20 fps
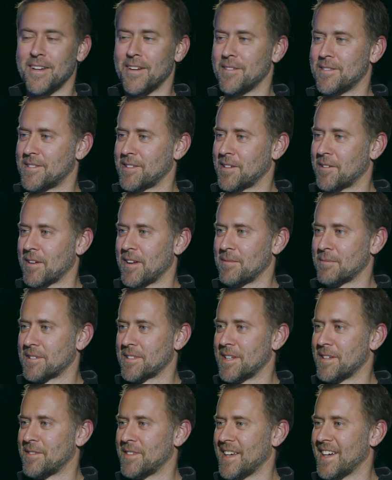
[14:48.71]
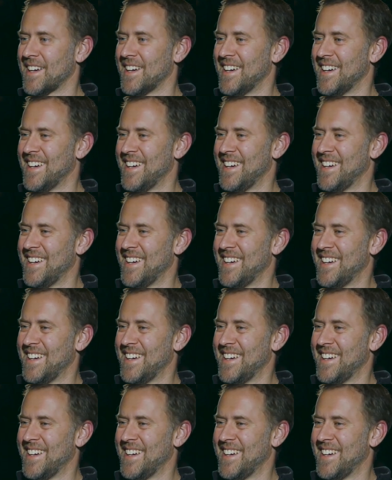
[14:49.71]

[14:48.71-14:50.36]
There's a plug. Stuff, yeah. Yeah,